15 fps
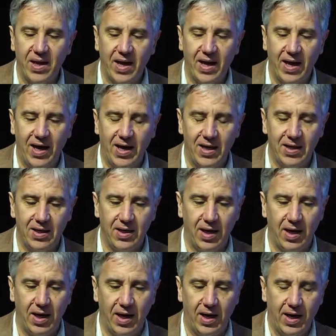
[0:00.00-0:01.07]

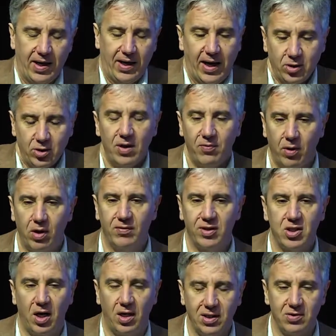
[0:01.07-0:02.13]
actually one of the
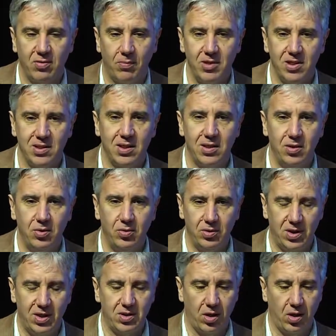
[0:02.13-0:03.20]
scientists from
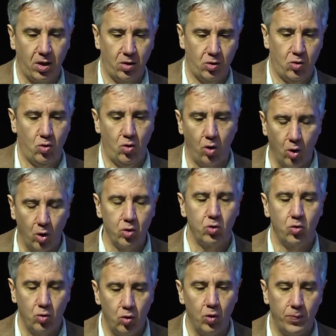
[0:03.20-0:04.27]
Institute is on our core
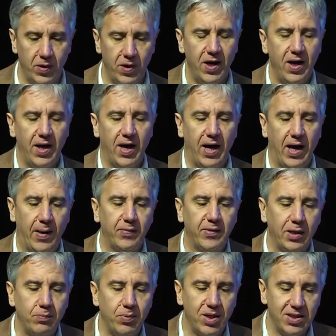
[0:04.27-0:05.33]
group
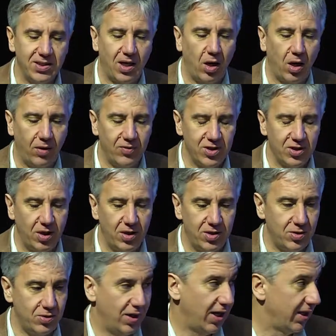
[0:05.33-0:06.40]
that brings a lot of
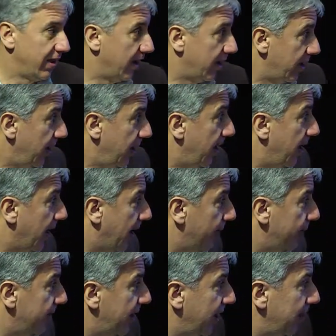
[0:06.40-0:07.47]
studies together.
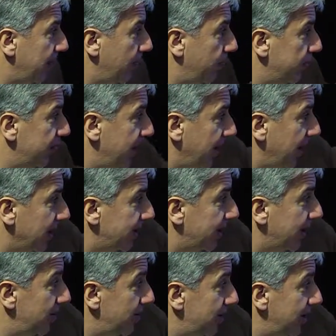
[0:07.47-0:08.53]
The circles
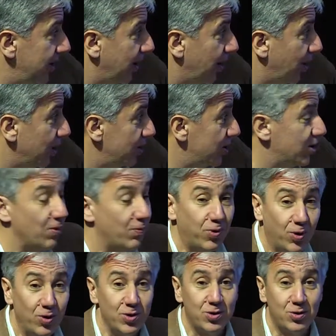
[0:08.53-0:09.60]
that you see there are
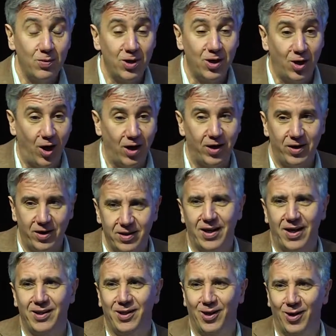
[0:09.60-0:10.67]
supposed to be colored,
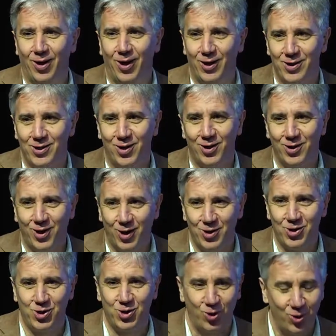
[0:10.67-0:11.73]
and the colors are not
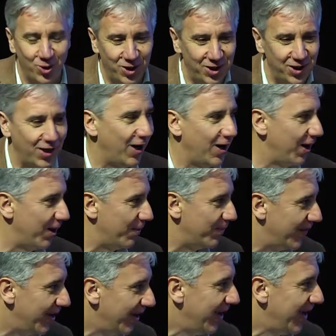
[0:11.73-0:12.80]
showing.
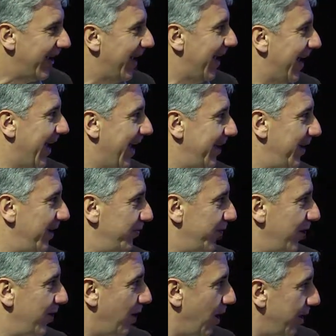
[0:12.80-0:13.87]
And if
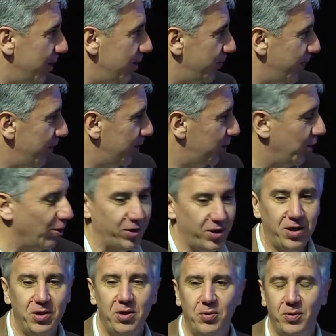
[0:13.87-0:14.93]
the colors were
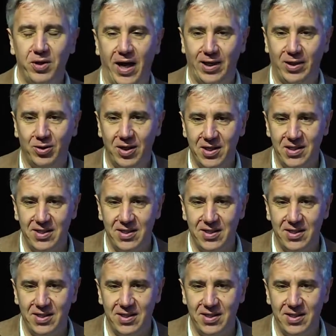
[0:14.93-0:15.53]
showing, you would actually